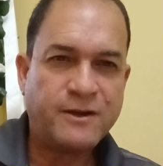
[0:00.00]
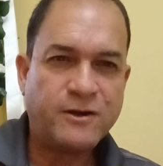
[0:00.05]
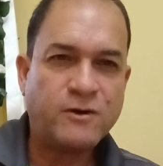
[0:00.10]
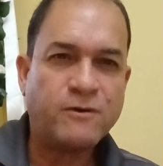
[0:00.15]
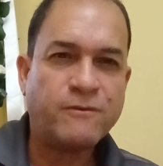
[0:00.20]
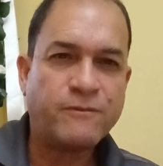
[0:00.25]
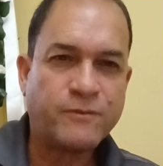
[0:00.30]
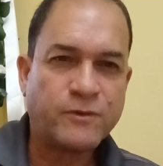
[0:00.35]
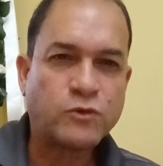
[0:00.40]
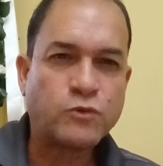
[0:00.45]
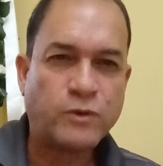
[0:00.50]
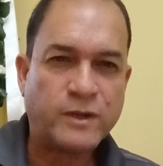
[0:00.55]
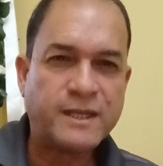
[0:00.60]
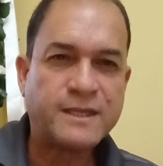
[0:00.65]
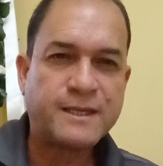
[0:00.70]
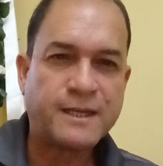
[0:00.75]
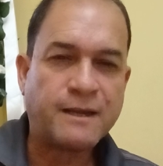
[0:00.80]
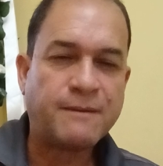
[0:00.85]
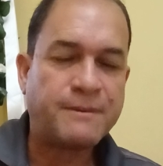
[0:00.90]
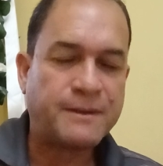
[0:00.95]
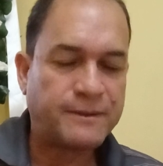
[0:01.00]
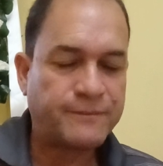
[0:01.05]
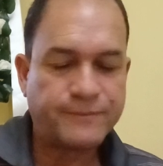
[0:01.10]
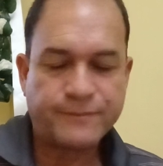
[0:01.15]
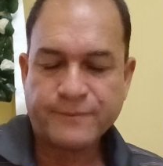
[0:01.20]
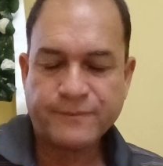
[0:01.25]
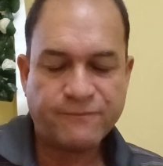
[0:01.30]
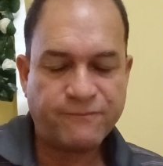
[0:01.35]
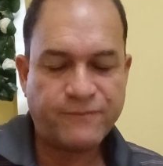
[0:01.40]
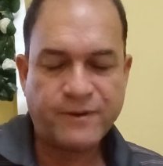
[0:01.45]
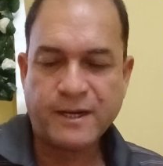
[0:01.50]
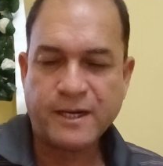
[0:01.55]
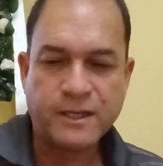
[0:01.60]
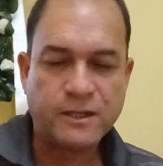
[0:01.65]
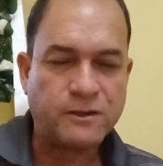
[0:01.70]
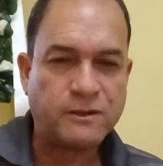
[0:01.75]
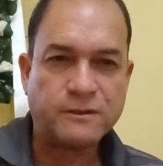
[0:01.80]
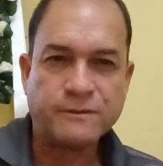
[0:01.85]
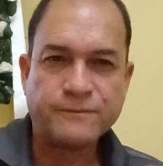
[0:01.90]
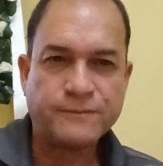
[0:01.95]
of 23, I mean, very
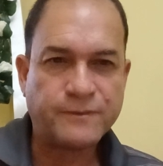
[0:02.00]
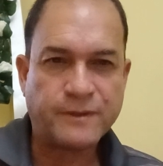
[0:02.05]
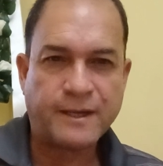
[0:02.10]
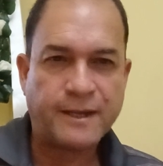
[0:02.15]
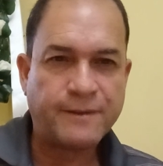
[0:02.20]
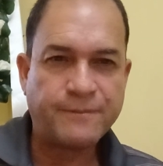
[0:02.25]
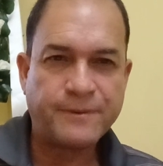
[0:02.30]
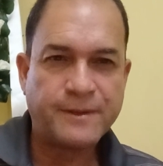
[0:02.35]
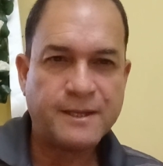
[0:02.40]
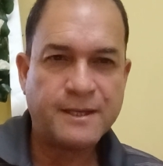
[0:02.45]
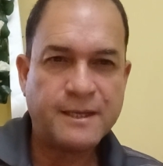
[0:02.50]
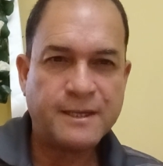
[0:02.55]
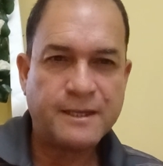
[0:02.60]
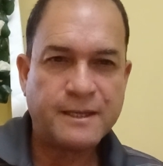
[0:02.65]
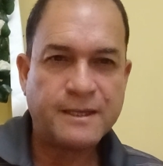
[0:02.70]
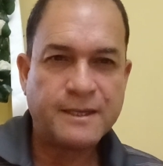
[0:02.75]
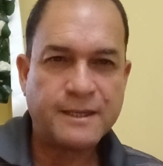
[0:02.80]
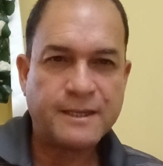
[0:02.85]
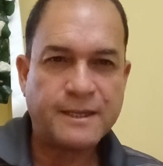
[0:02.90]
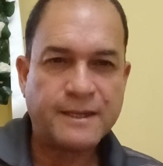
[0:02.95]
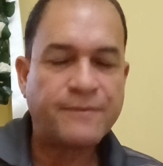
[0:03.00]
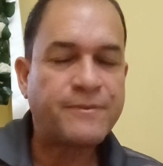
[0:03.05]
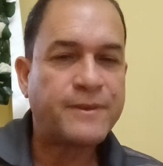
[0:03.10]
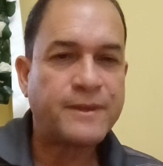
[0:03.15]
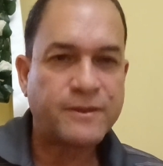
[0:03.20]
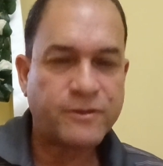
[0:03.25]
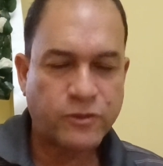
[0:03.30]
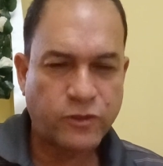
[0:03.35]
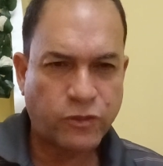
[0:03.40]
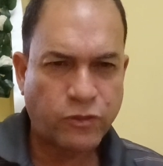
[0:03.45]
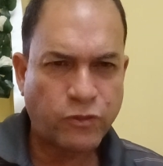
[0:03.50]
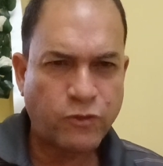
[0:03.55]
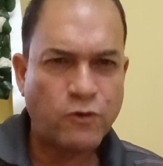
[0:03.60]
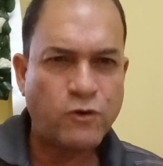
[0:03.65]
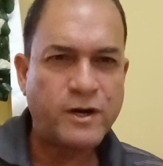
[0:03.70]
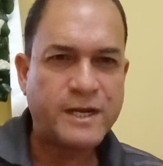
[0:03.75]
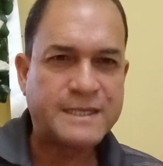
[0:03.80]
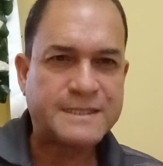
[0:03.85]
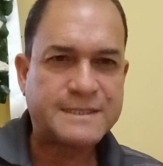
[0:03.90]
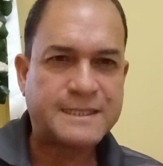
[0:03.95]
young, right?
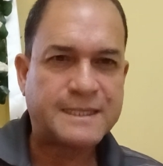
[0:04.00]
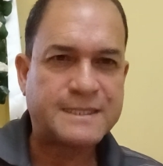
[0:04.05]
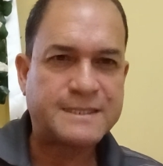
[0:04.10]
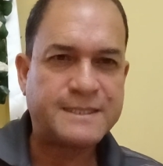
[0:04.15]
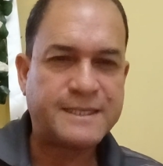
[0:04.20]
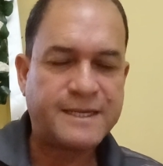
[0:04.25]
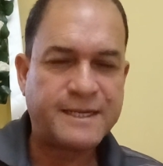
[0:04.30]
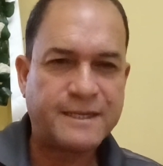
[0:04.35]
36